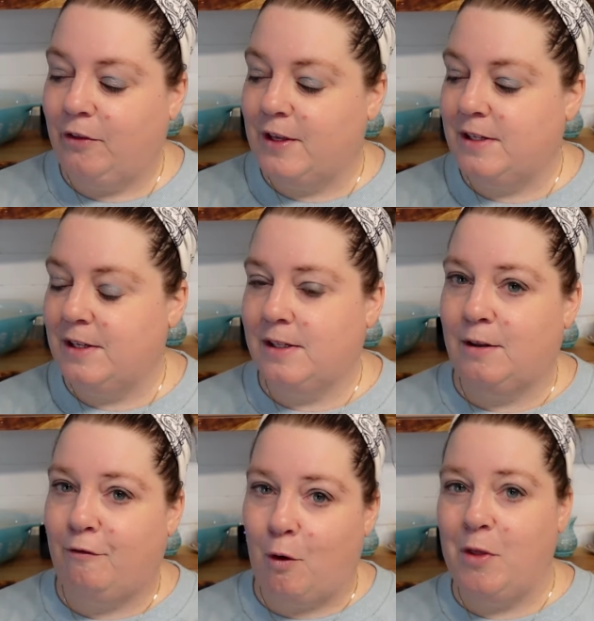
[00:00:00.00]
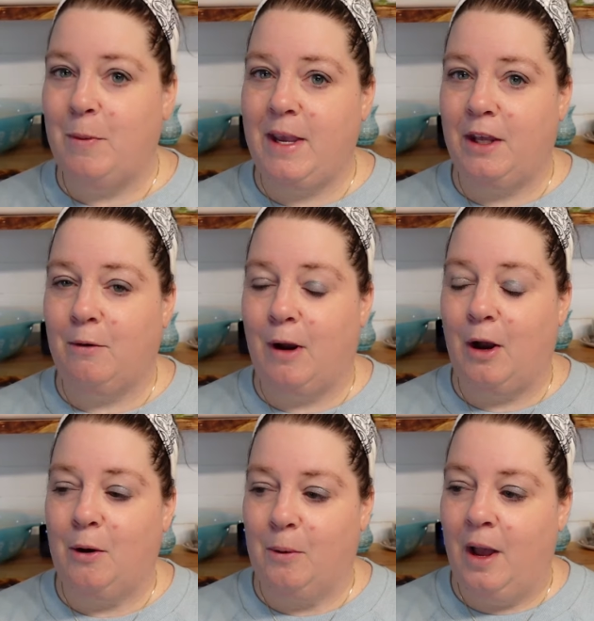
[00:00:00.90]
This is the fourth week in a
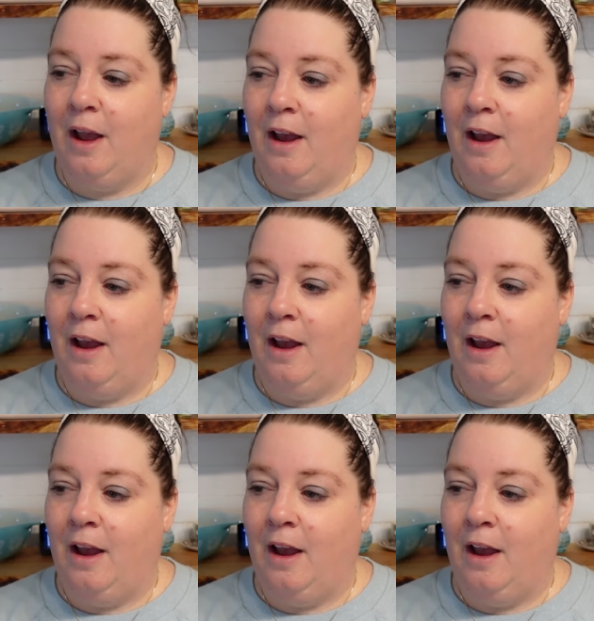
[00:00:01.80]
row